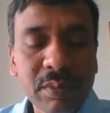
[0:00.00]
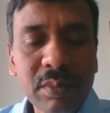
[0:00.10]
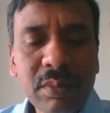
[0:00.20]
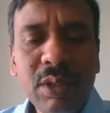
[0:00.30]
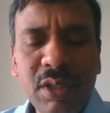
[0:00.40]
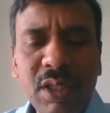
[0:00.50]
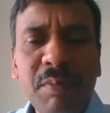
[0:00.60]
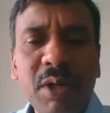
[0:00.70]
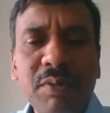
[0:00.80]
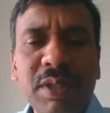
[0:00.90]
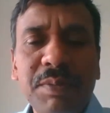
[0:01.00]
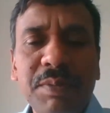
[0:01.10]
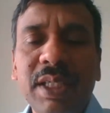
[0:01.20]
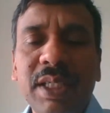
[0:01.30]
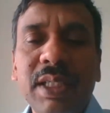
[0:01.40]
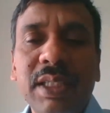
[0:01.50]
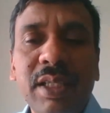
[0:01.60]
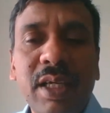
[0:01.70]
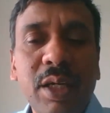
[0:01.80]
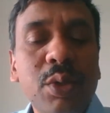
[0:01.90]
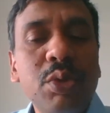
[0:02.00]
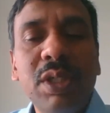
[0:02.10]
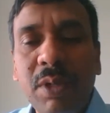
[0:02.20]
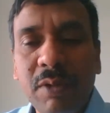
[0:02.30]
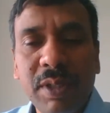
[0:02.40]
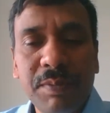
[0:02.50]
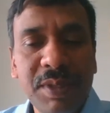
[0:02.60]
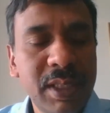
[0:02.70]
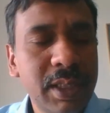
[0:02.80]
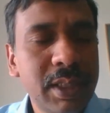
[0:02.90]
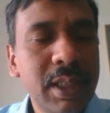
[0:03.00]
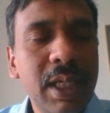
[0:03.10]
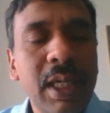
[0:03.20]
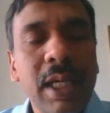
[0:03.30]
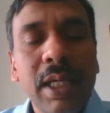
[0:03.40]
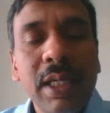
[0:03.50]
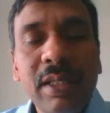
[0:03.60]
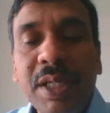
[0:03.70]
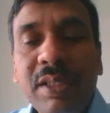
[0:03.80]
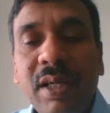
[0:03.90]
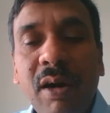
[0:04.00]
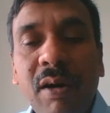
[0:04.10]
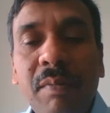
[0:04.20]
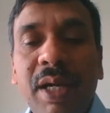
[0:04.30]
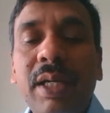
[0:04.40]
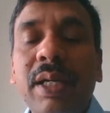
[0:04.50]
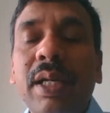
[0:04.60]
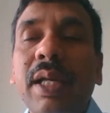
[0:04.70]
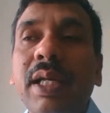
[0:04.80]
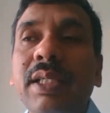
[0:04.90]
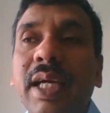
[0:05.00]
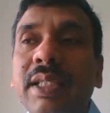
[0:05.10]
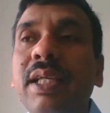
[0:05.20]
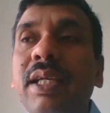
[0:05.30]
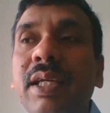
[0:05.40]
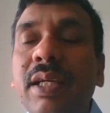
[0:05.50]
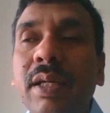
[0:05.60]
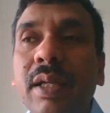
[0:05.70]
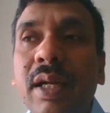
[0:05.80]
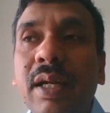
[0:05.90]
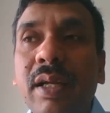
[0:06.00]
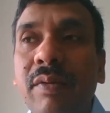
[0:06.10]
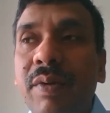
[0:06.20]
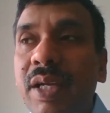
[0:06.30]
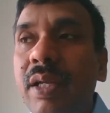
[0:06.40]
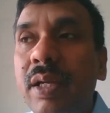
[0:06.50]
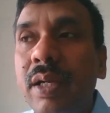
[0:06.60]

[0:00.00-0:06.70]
the number of sub-centers, and there are a huge number of sub-centers. The present government is actually running a very